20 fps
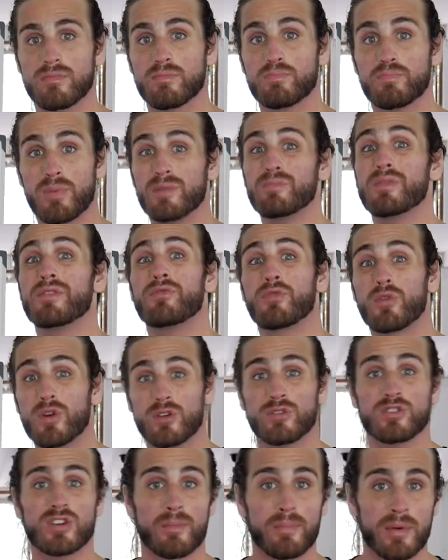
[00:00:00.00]
but before
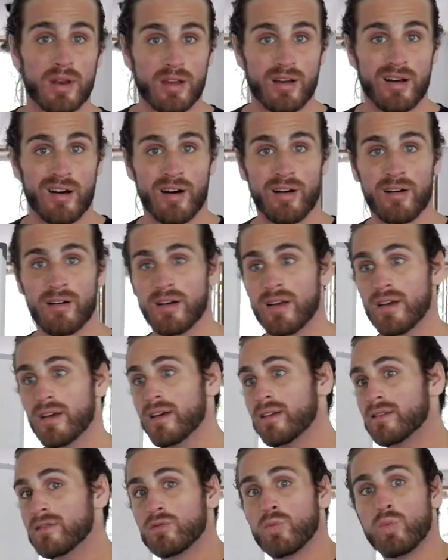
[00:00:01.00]
you jump on a call,
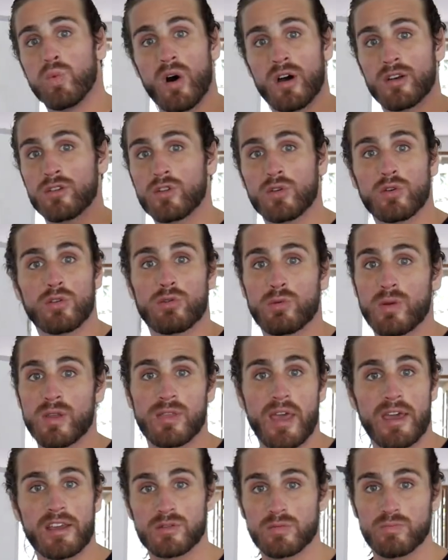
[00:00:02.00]
1, 2, 3
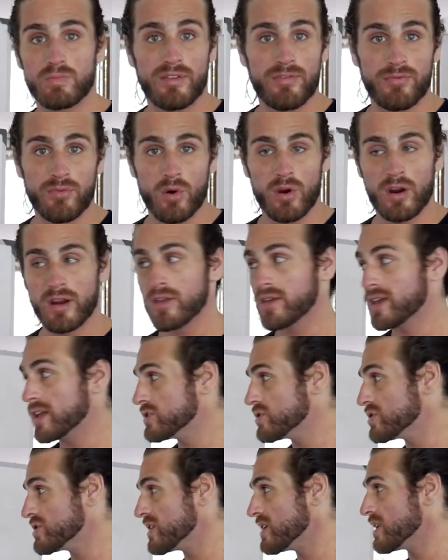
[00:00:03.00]
days before, you can
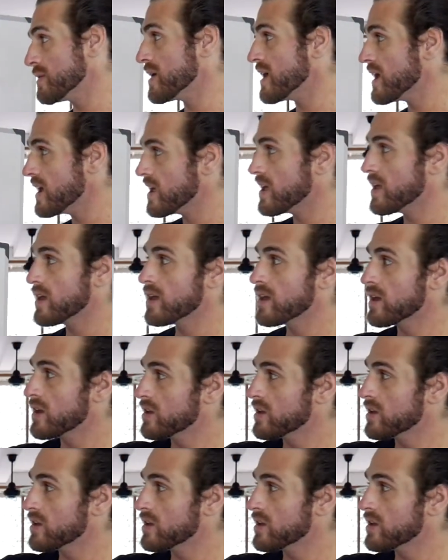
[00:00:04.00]
just send them, hey,